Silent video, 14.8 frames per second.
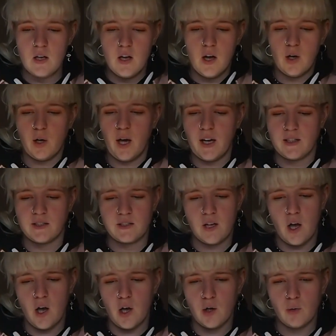Okay,
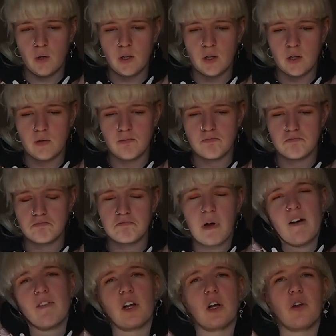so
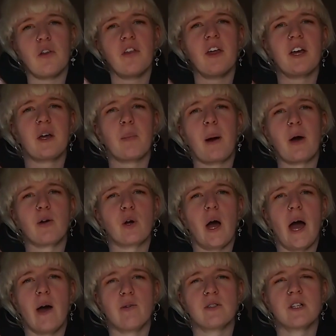have a little think about your
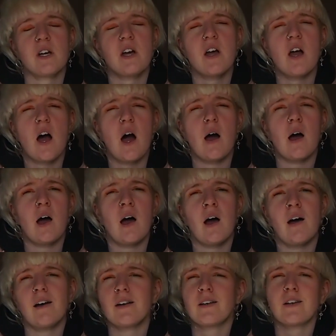house.
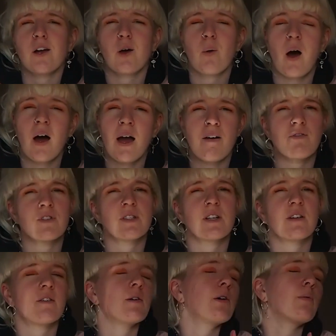You know, I haven't done
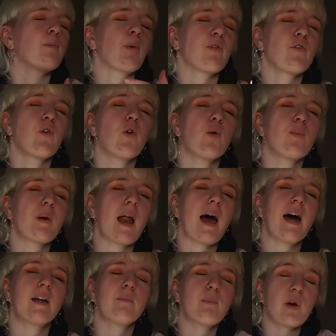a before
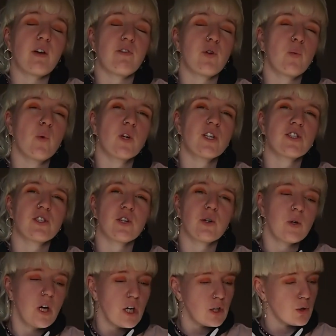plan, but if you wanted
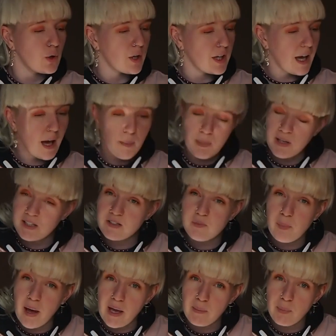to, you could get a piece of
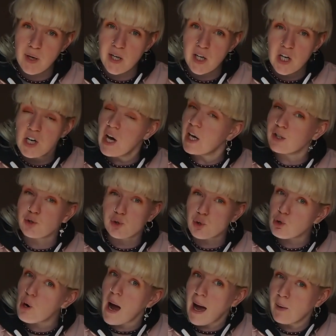paper and
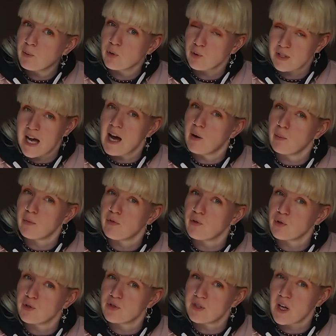draw out your town before
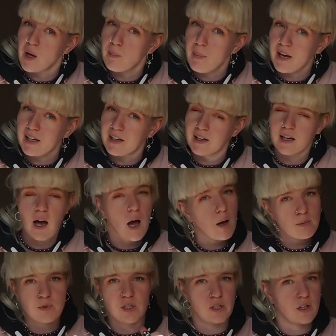you start making.
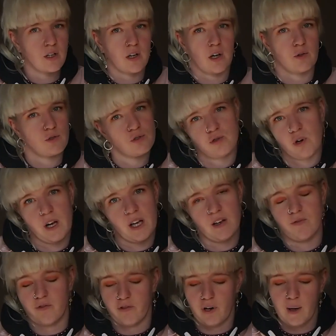I'm just going to go straight in
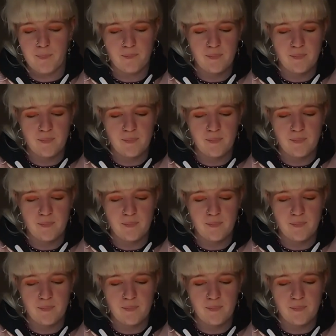for it.